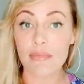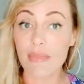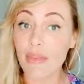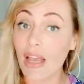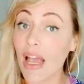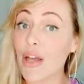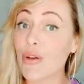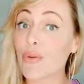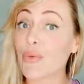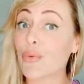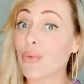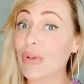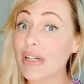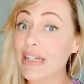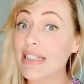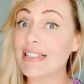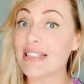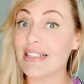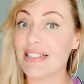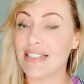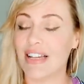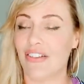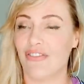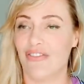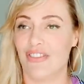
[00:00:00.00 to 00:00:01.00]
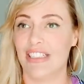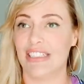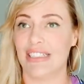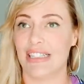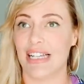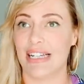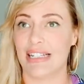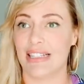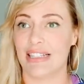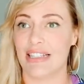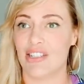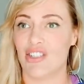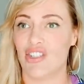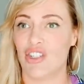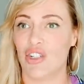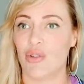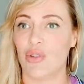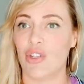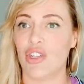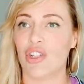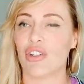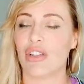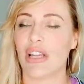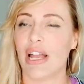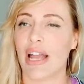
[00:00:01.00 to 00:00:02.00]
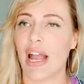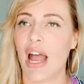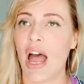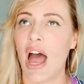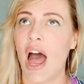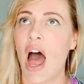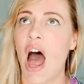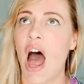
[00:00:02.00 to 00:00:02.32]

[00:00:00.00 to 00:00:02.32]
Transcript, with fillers: And Reese is definitely like this too, that you're like,